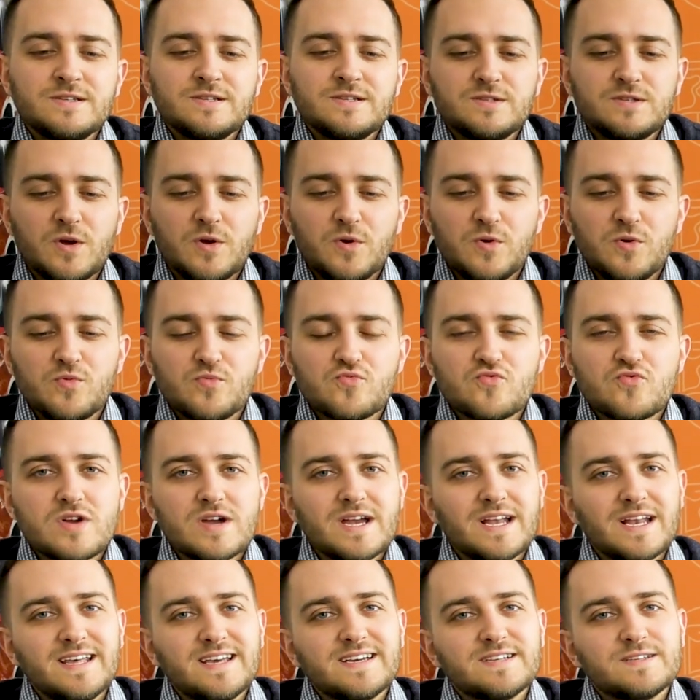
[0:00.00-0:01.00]
So
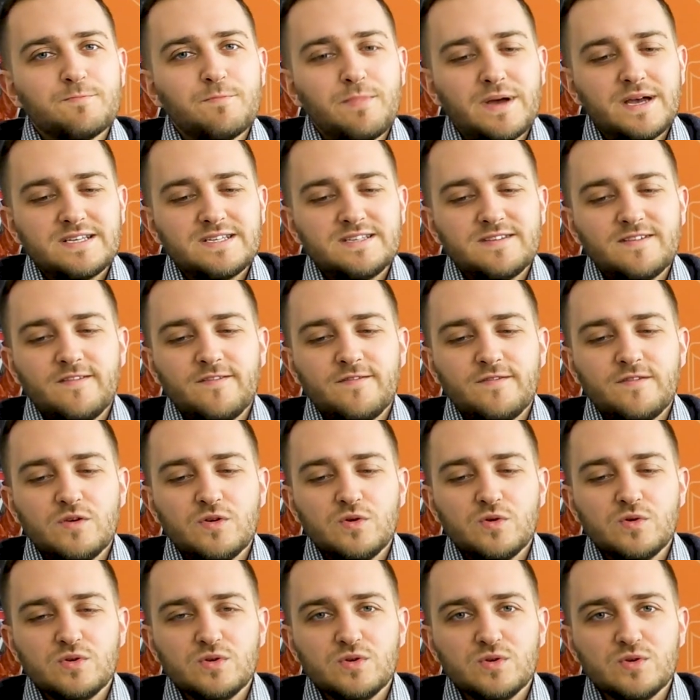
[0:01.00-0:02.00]
really it's best if
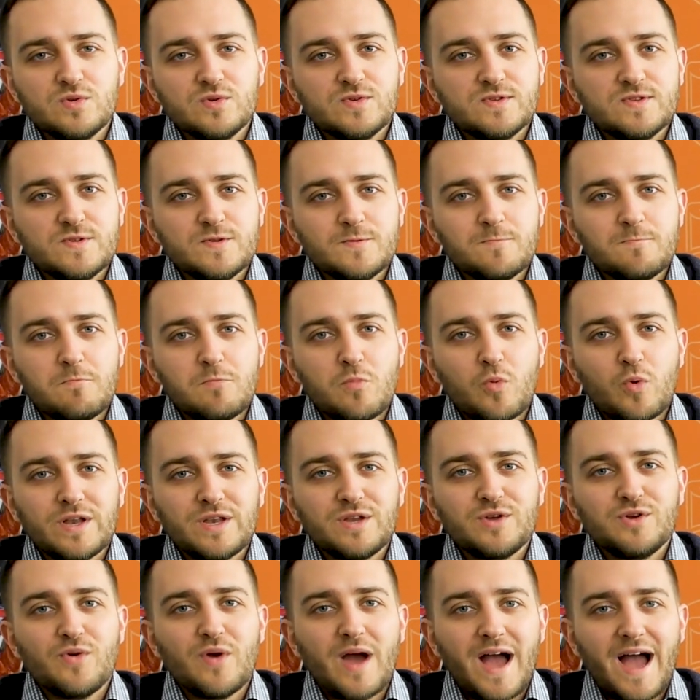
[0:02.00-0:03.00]
you use them
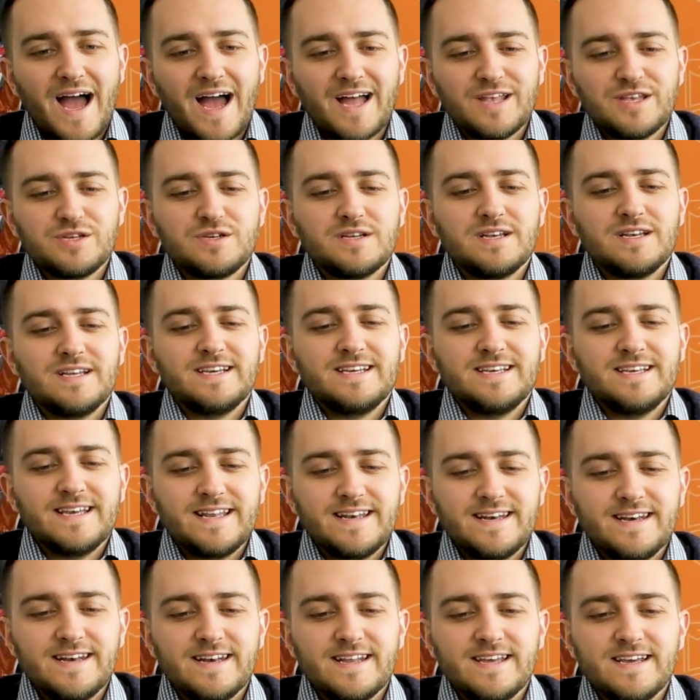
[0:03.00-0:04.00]
when you actually
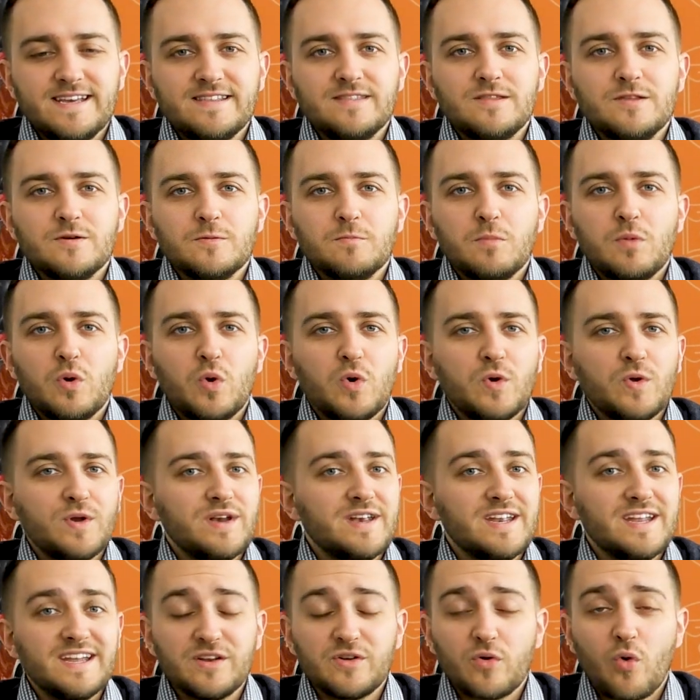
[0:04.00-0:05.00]
need them or
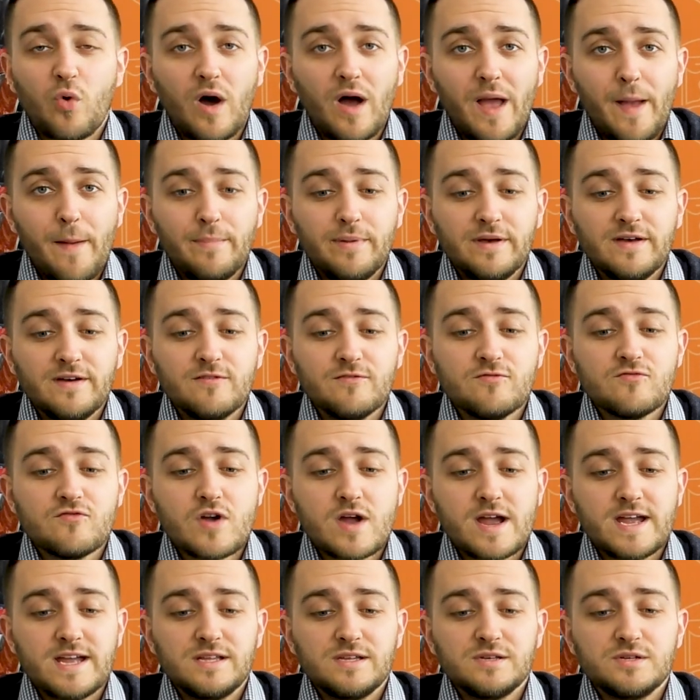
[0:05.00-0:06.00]
need quite a bit of
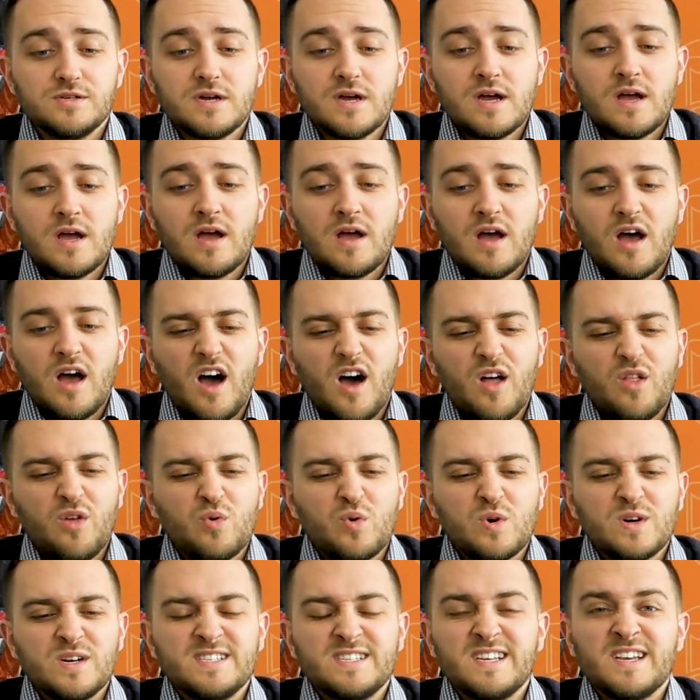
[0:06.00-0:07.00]
range.
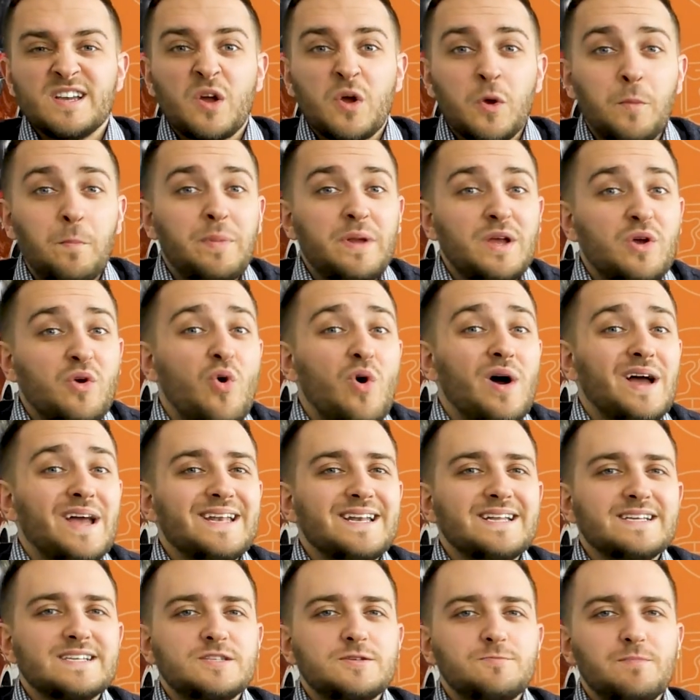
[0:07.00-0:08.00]
Otherwise it could be
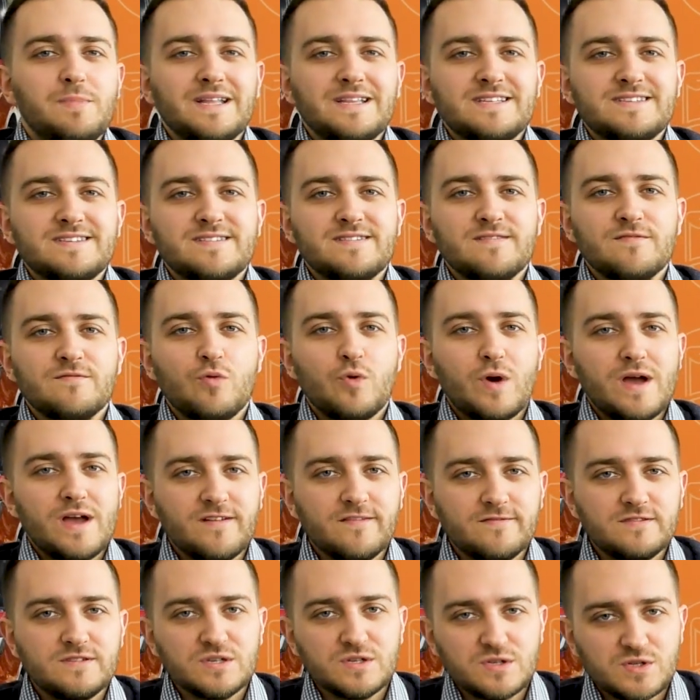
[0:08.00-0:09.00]
quite an expensive way
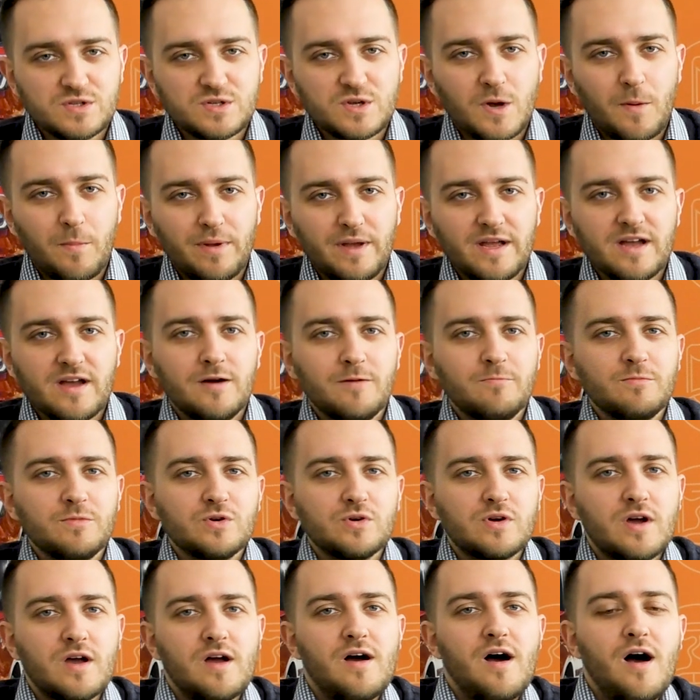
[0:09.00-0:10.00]
of just topping up
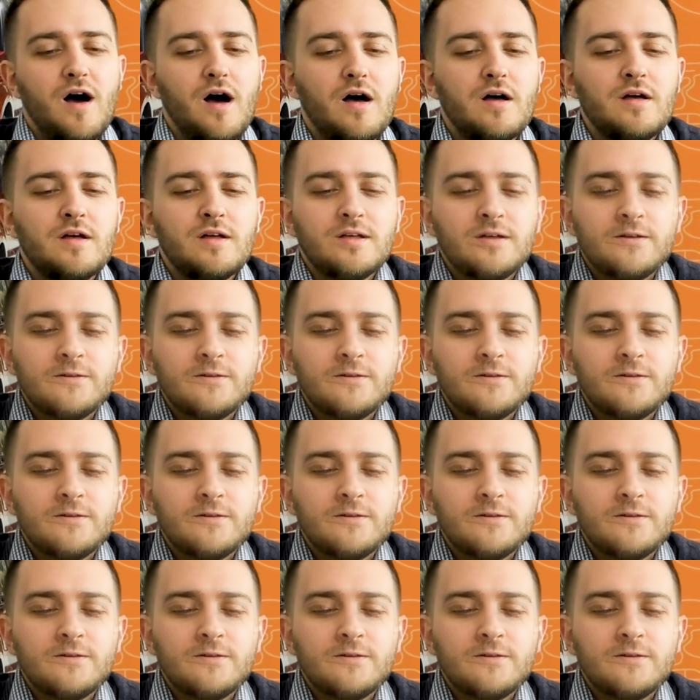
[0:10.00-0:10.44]
your car.